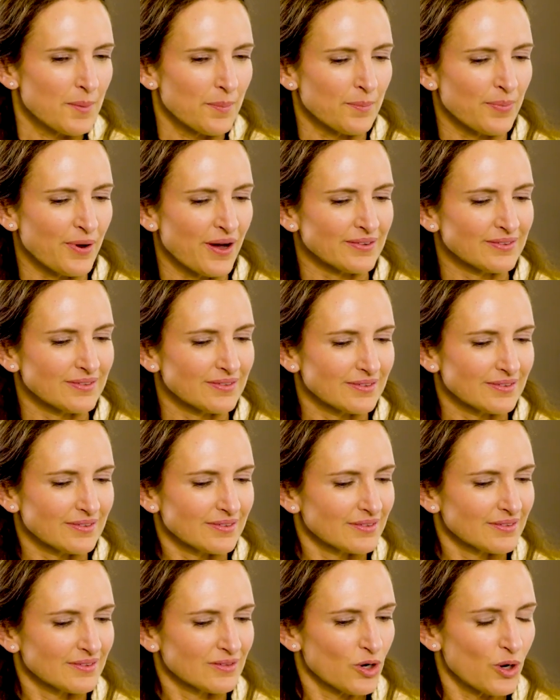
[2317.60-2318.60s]
But
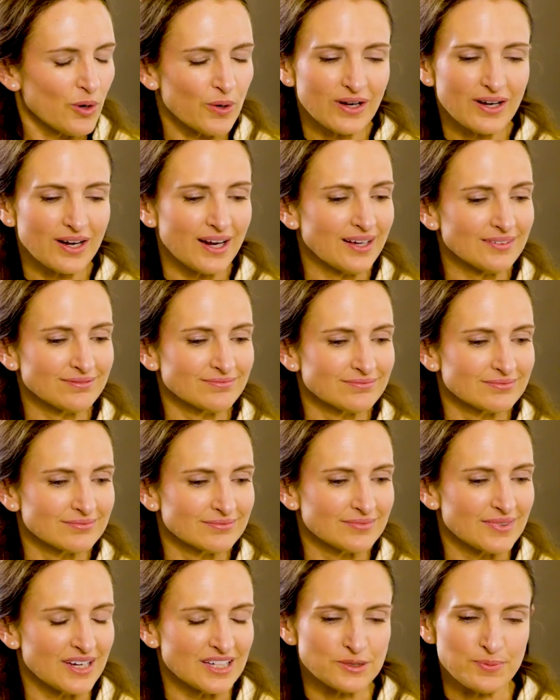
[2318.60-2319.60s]
currently,
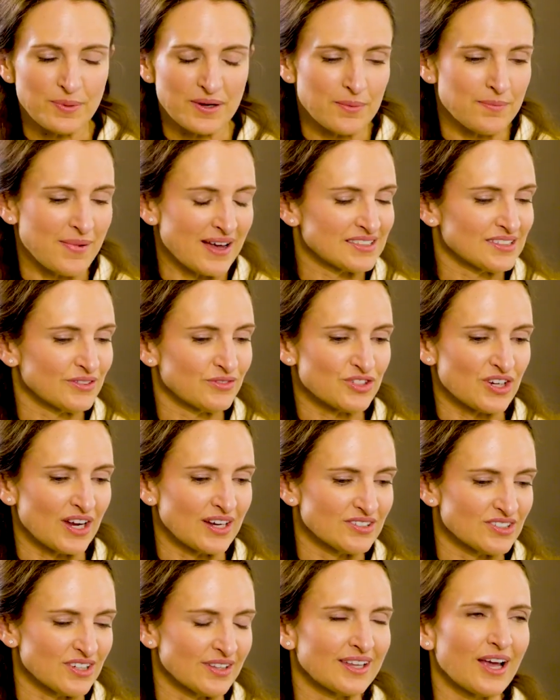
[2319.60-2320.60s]
it's been a massive
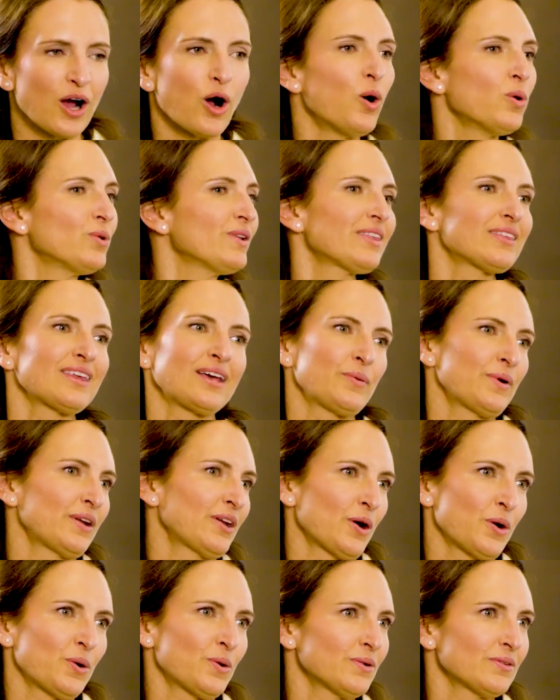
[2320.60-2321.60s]
change. And the only thing we
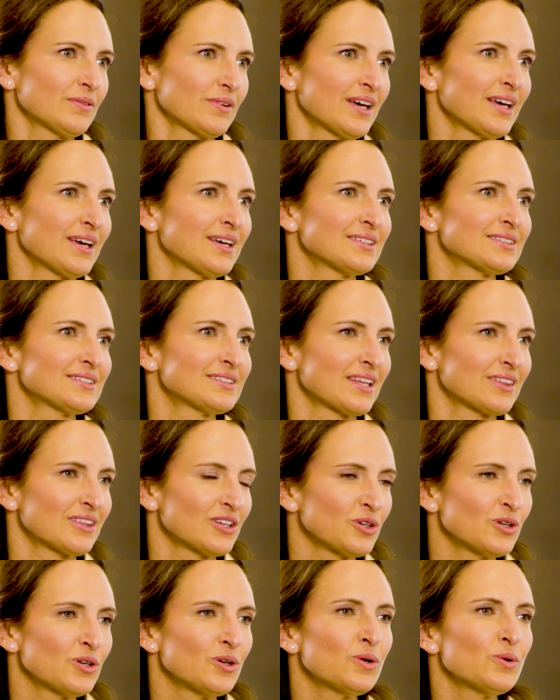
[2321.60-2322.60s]
know is that the
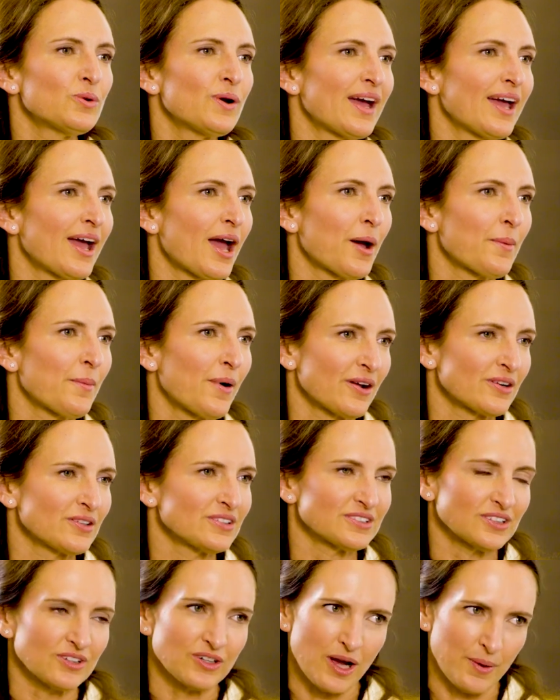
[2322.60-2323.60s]
new AI
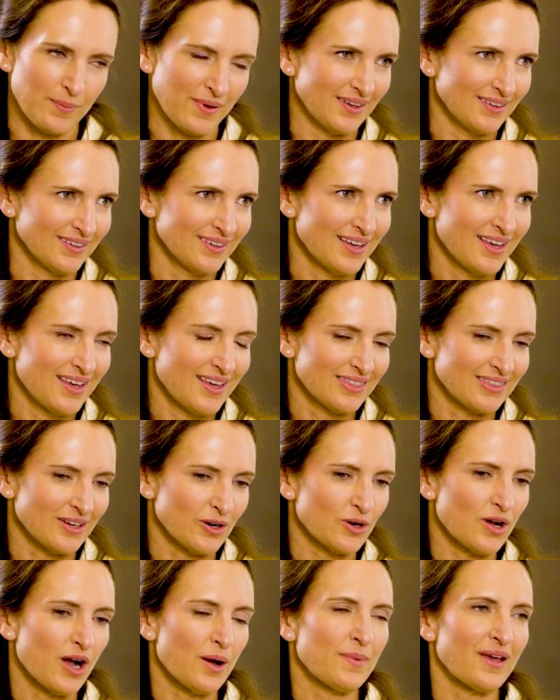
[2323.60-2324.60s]
models are coming.
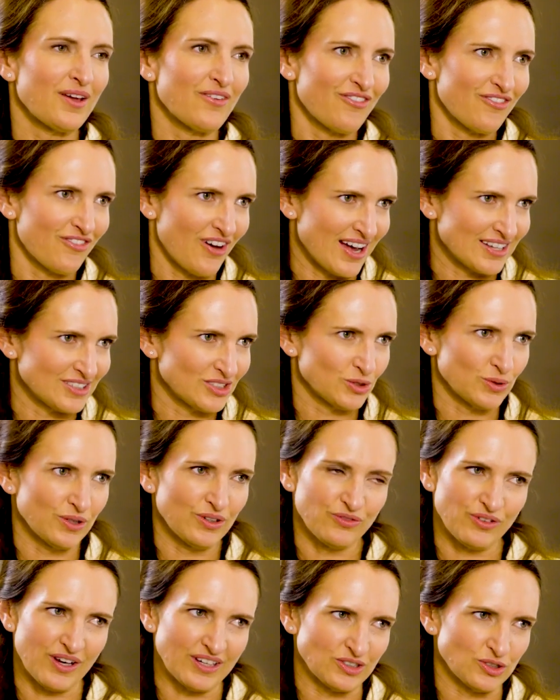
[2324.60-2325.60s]
They're coming faster
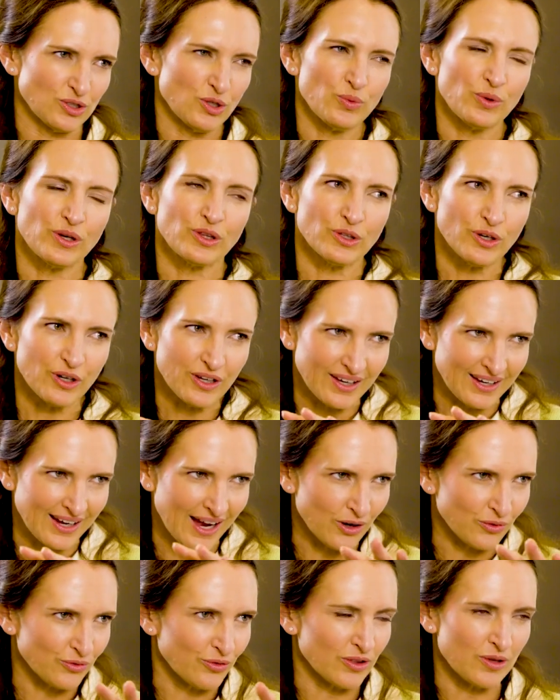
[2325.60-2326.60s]
and faster. We're looking
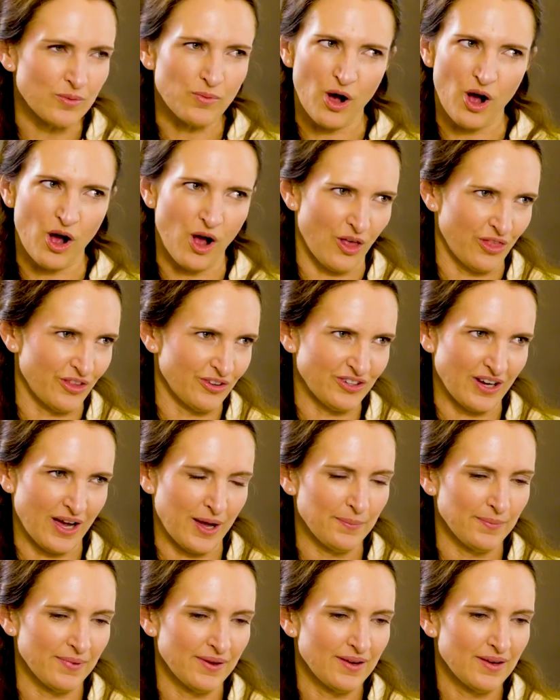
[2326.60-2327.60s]
out for them all the
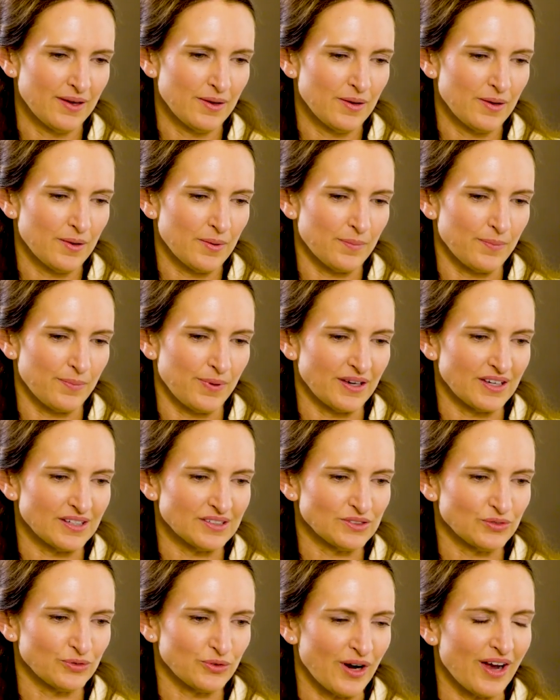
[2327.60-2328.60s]
time.
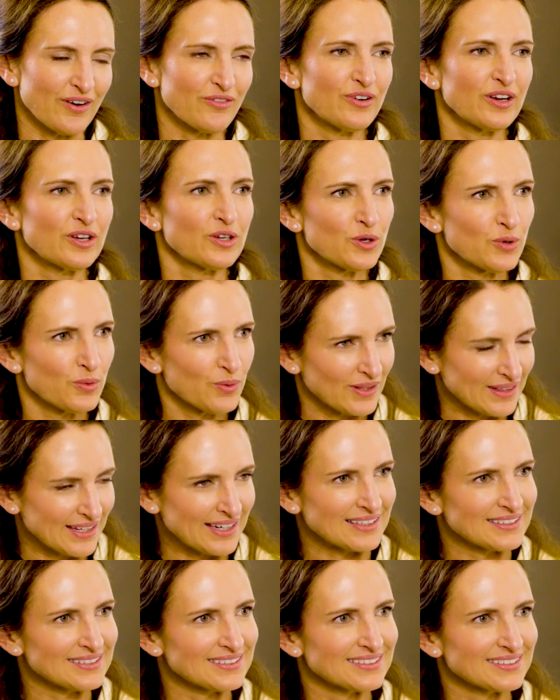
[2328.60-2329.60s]
Because for every new
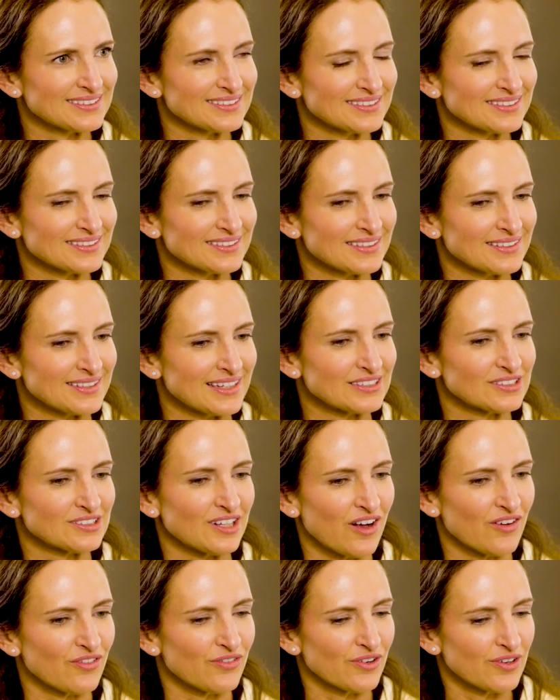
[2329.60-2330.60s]
release, they
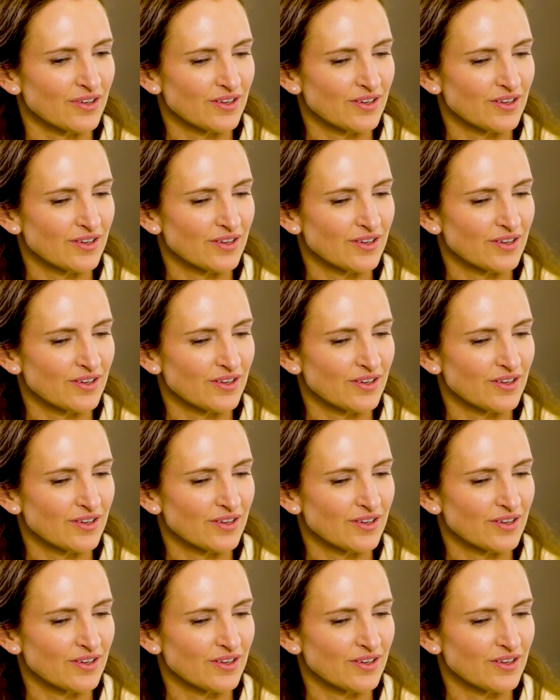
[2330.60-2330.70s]
solve